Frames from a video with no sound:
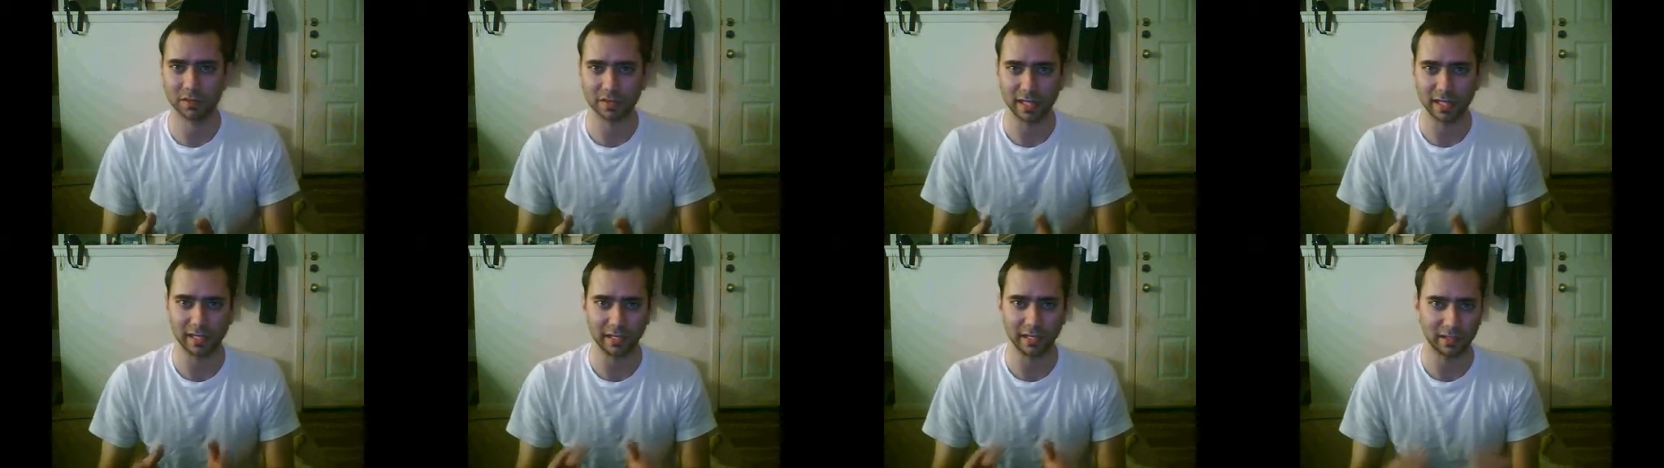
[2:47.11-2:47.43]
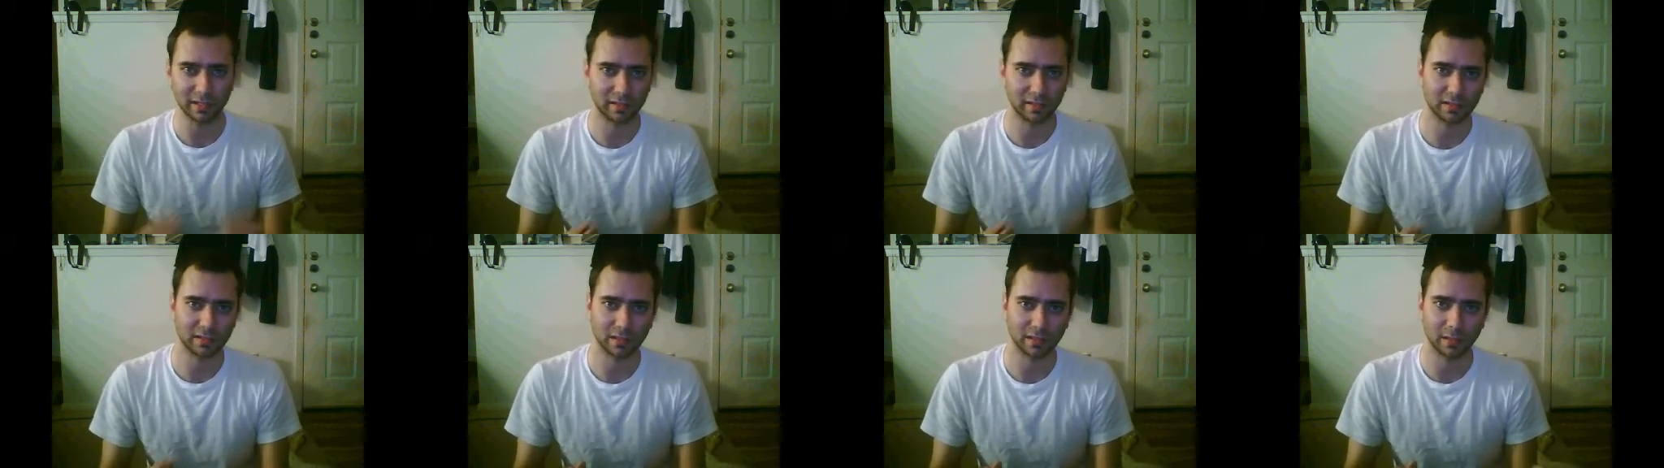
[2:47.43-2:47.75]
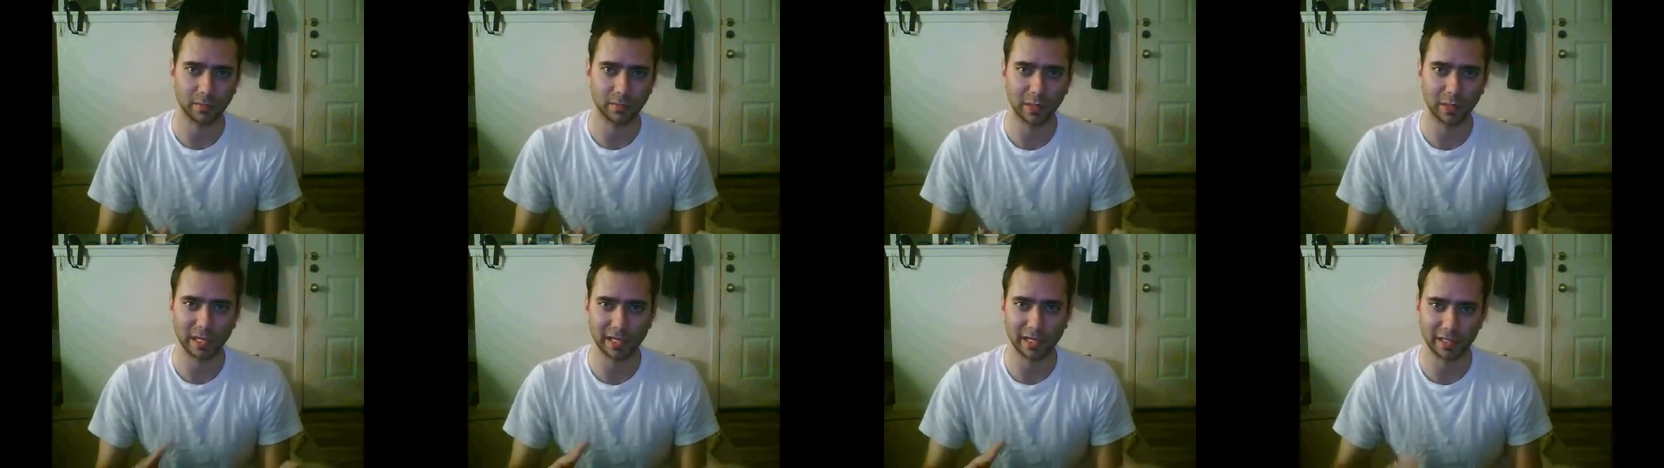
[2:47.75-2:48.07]
taking you
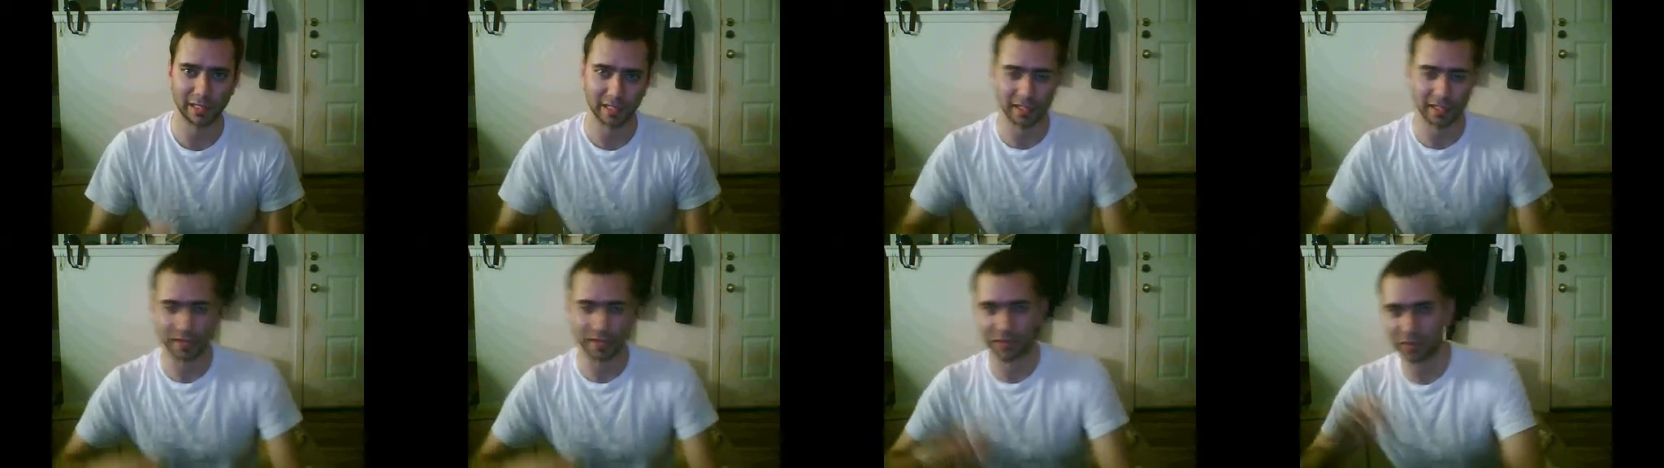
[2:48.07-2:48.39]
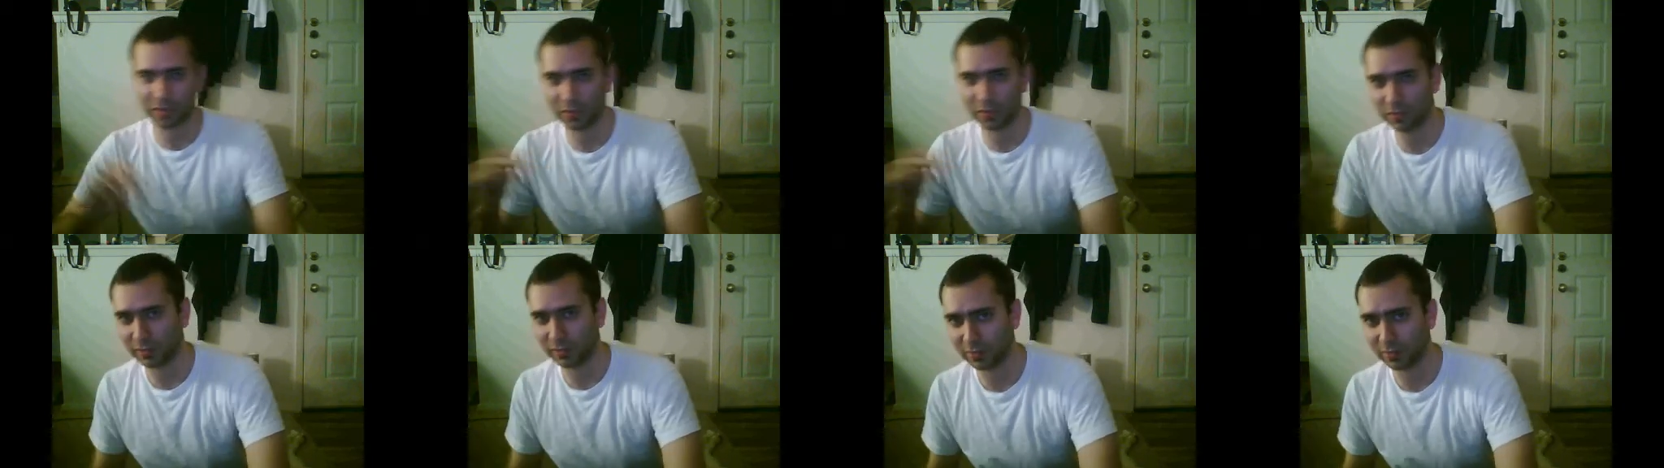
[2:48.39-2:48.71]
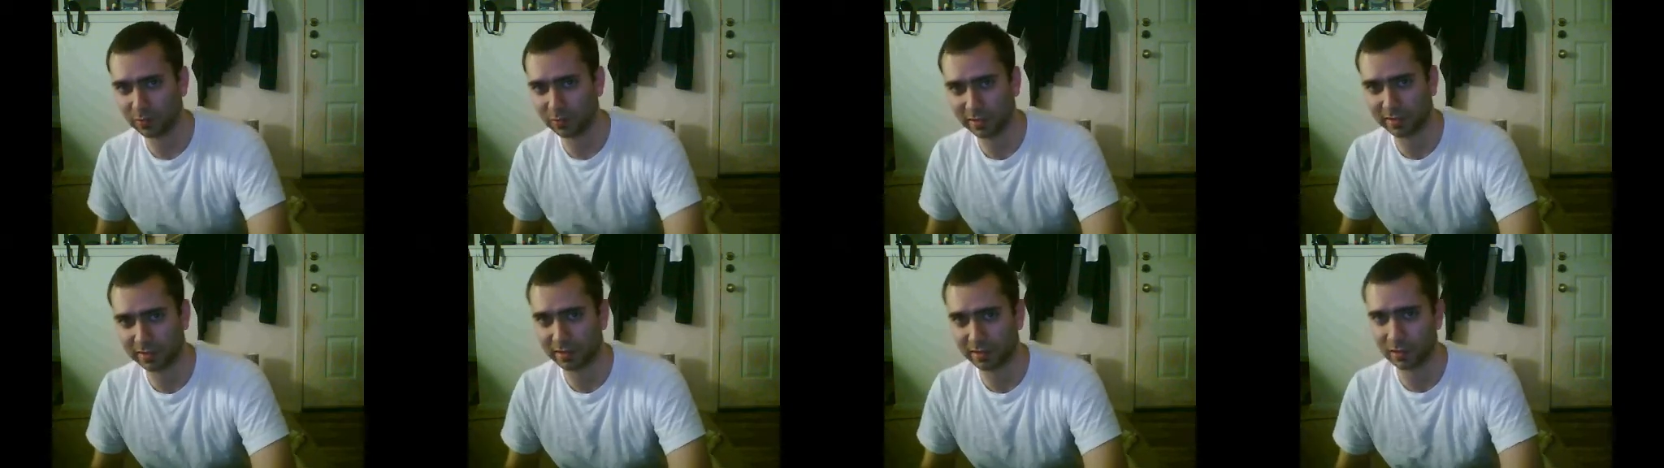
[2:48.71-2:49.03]
somewhere, and then the third
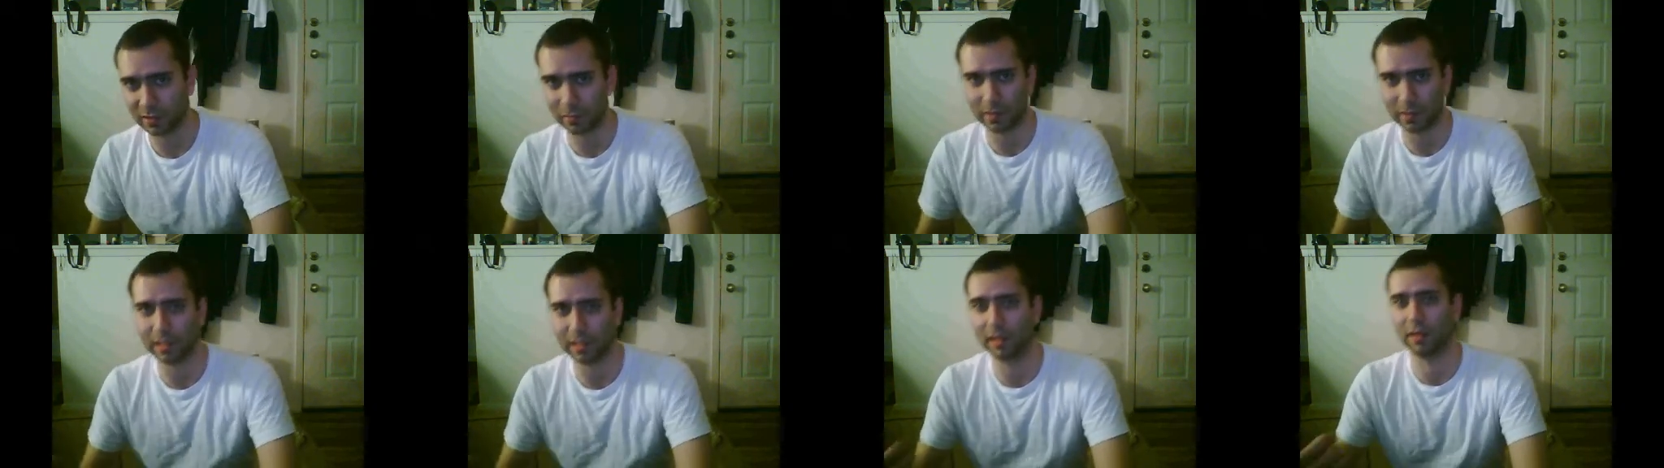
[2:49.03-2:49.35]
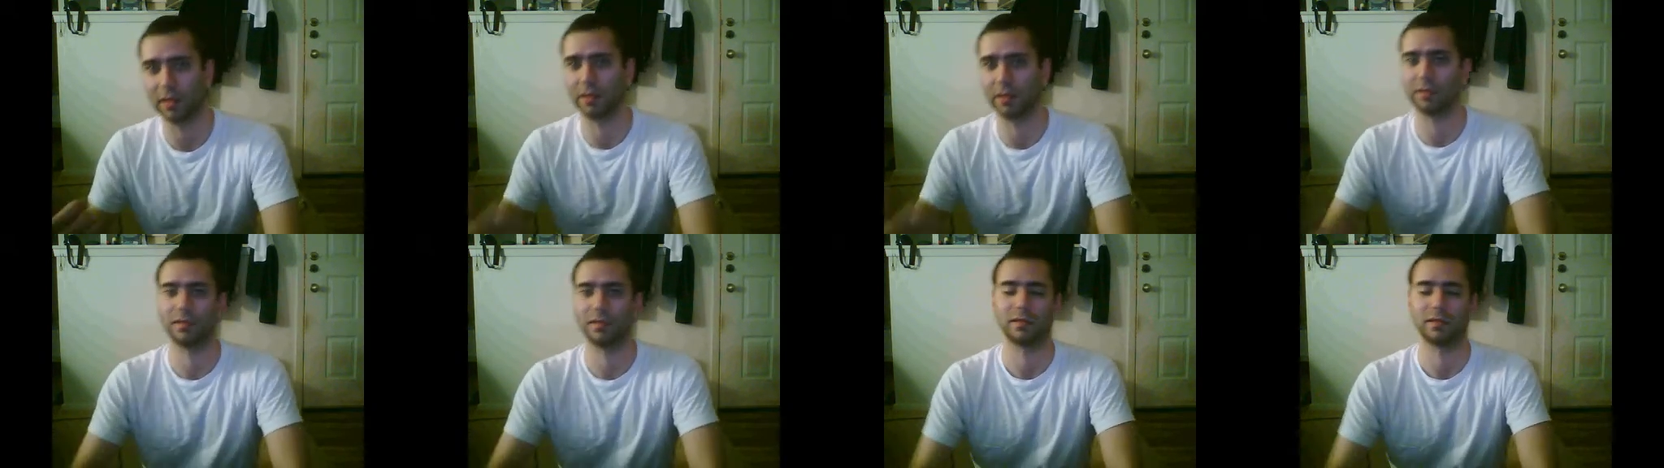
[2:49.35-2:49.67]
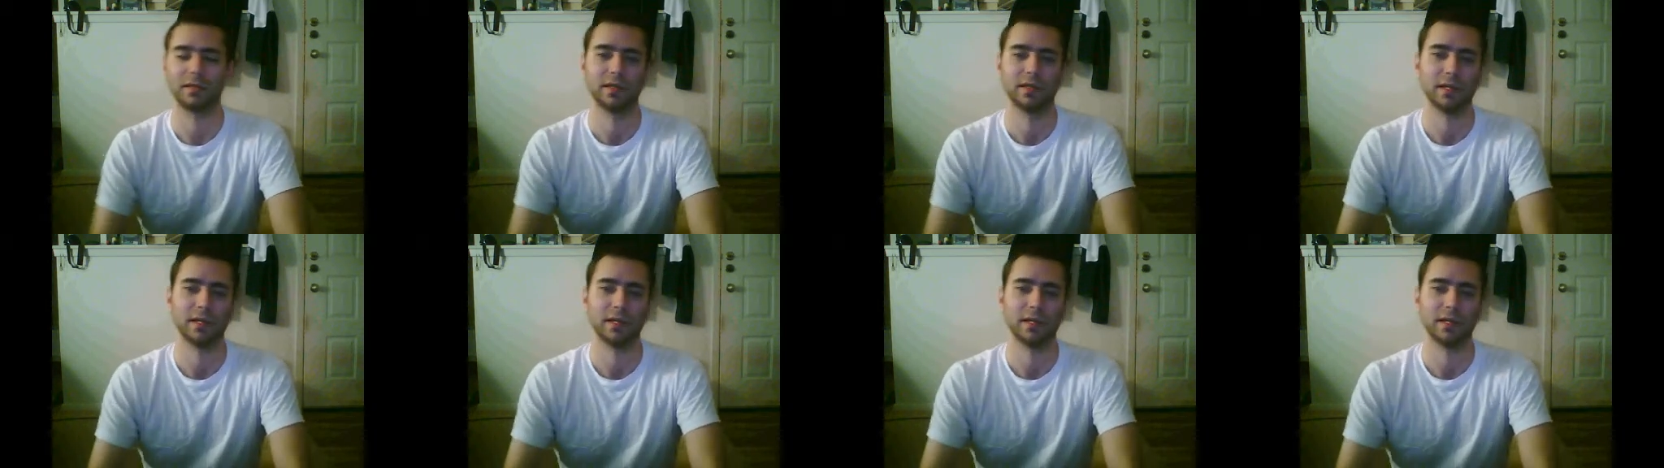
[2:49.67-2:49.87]
twisted around.